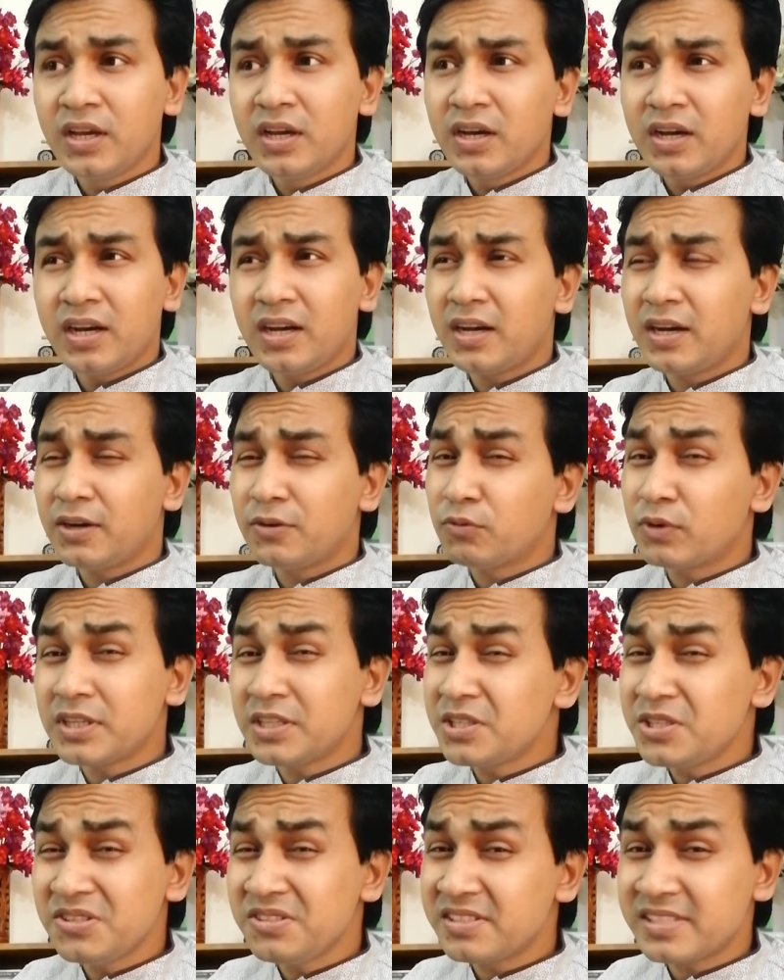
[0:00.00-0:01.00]
What did
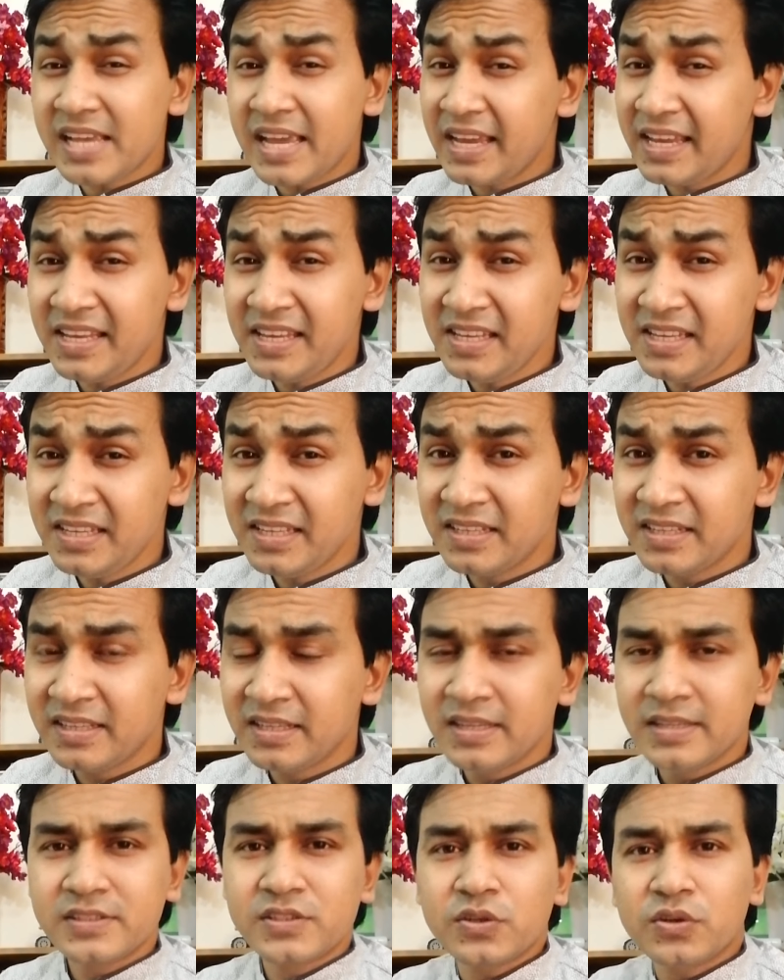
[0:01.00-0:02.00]
you say?
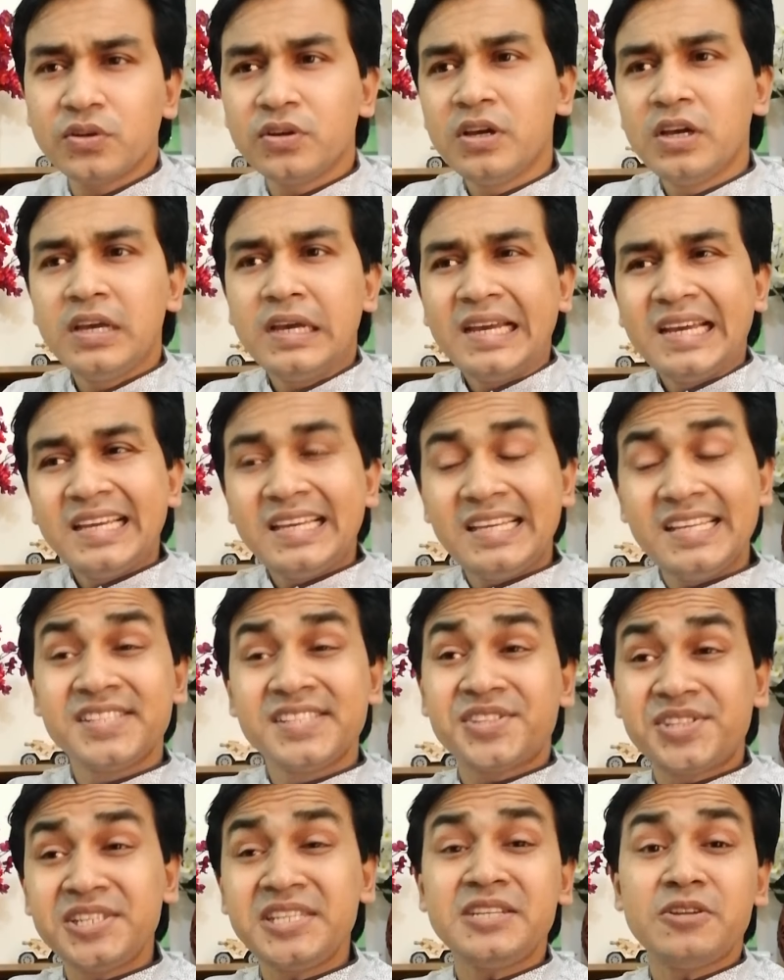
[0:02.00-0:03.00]
So
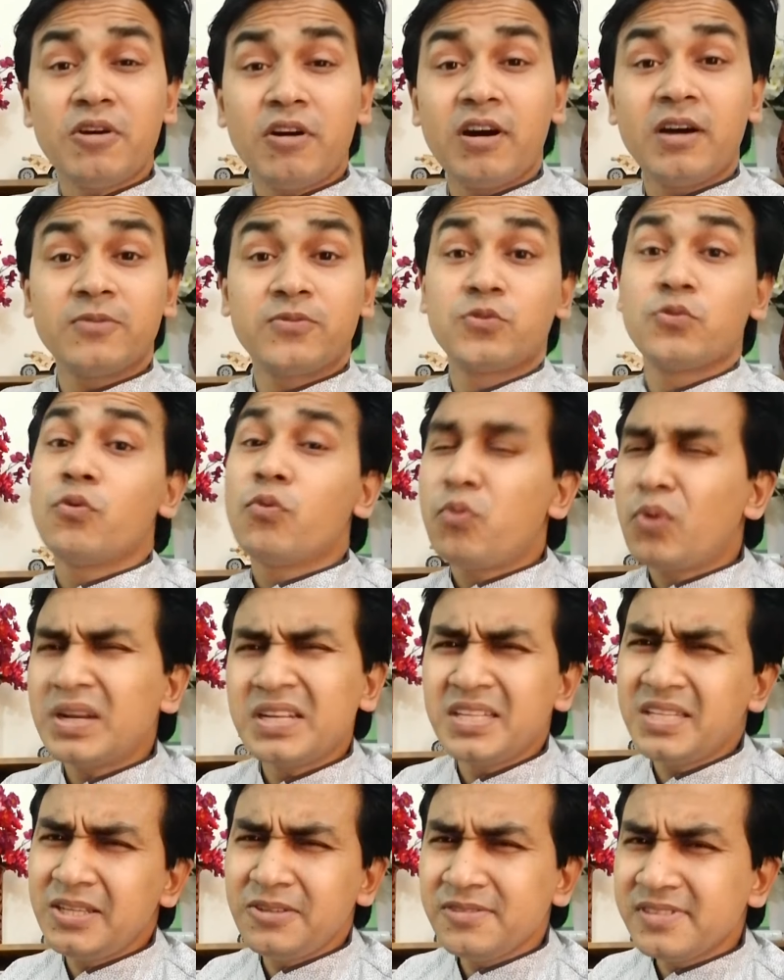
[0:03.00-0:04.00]
instead of what
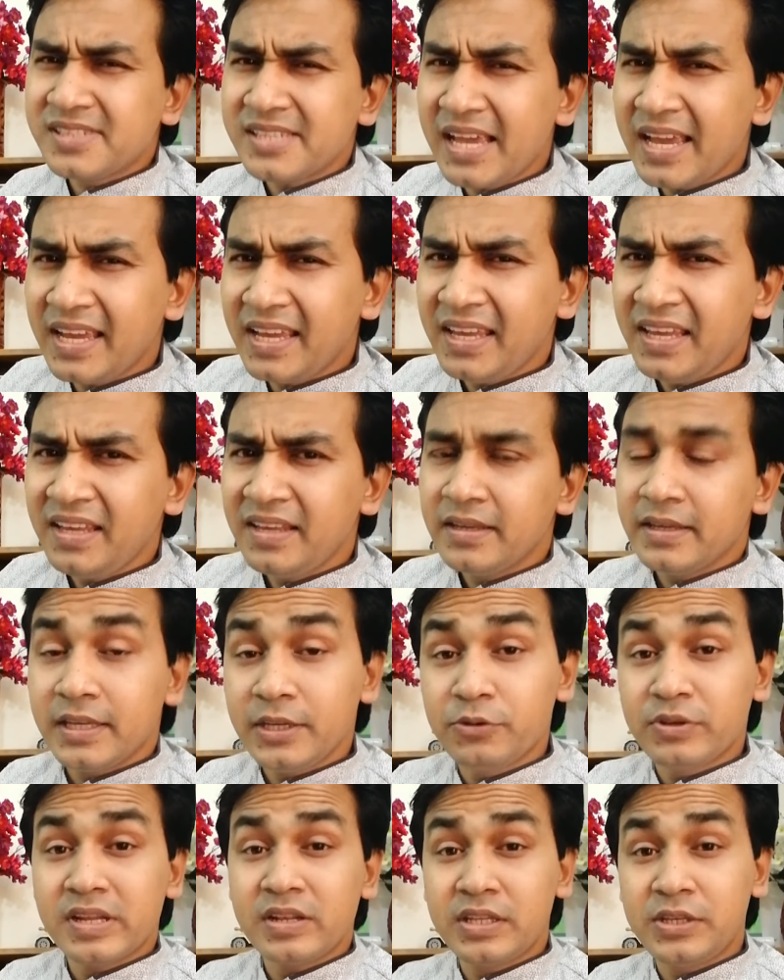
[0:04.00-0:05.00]
did you say, you
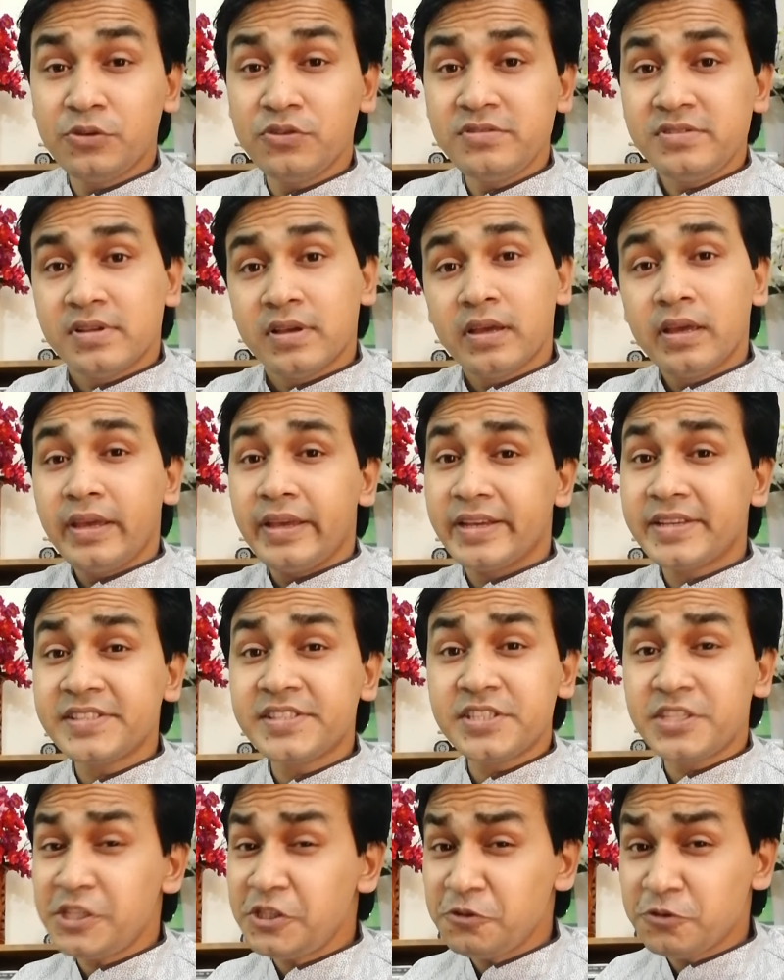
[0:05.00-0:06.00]
can use
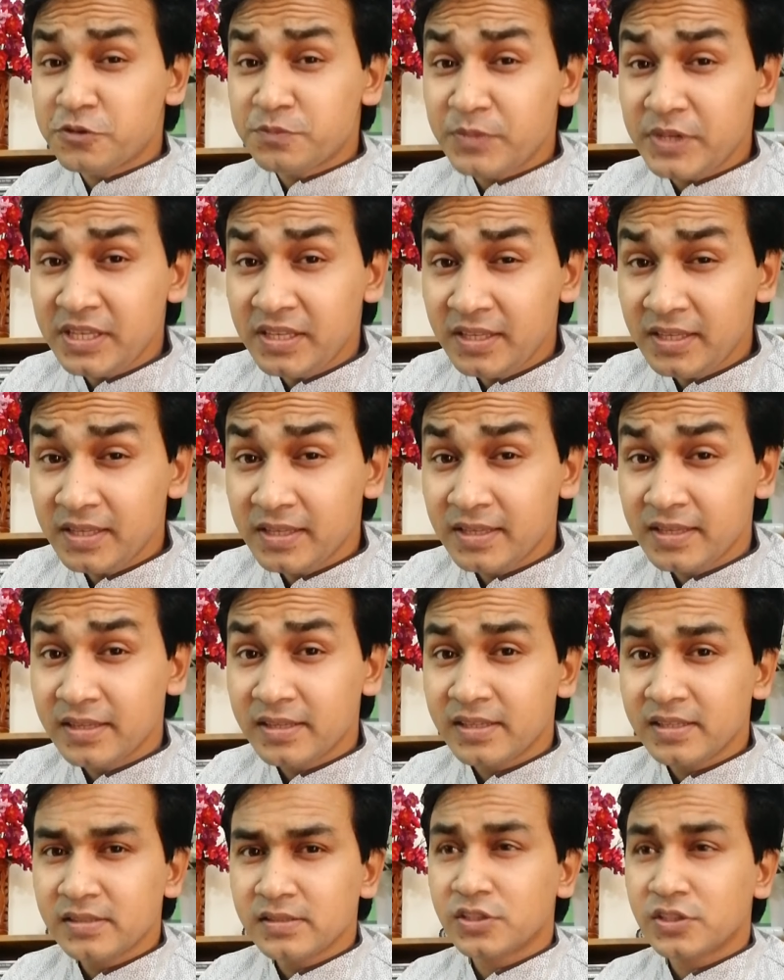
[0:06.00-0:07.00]
excuse me,
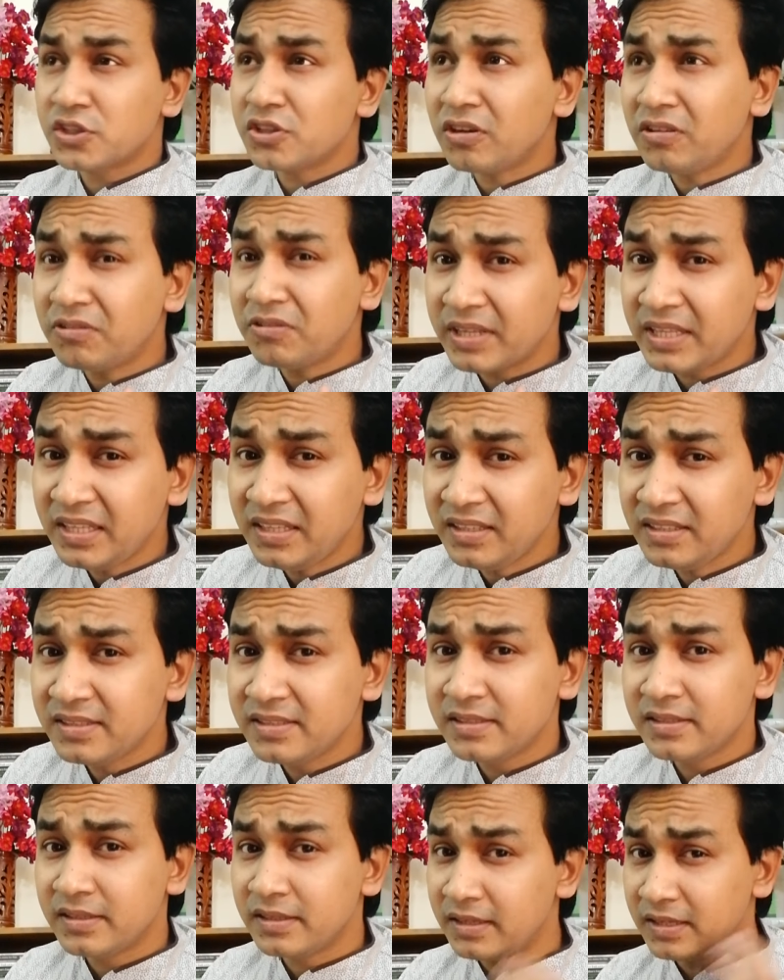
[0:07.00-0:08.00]
sorry,
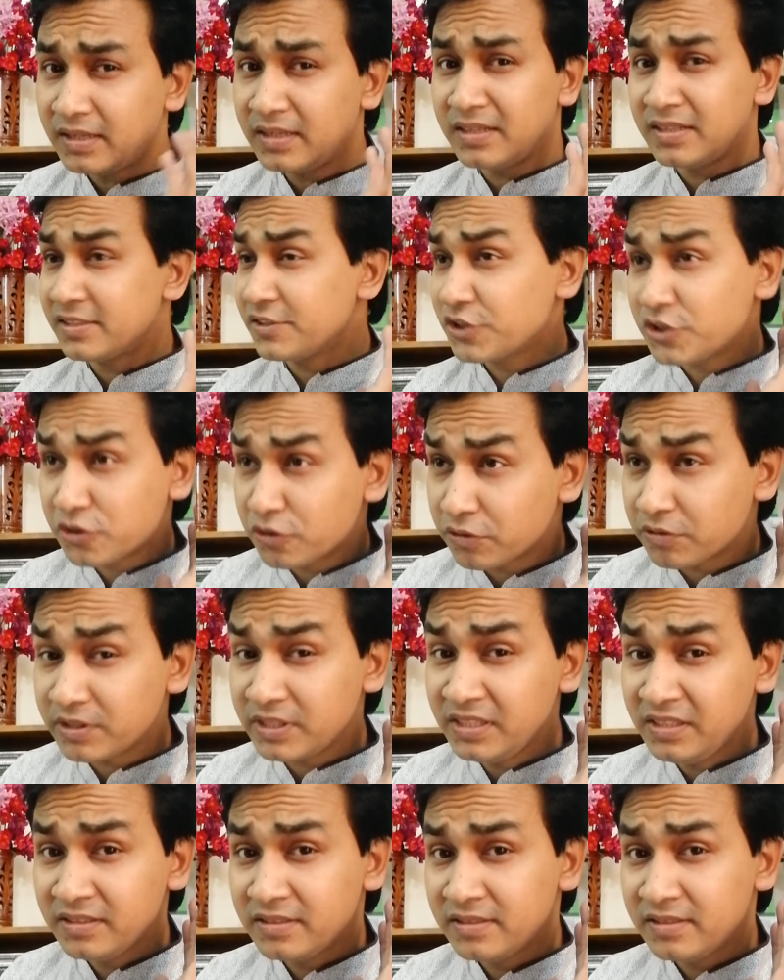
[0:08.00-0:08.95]
sorry.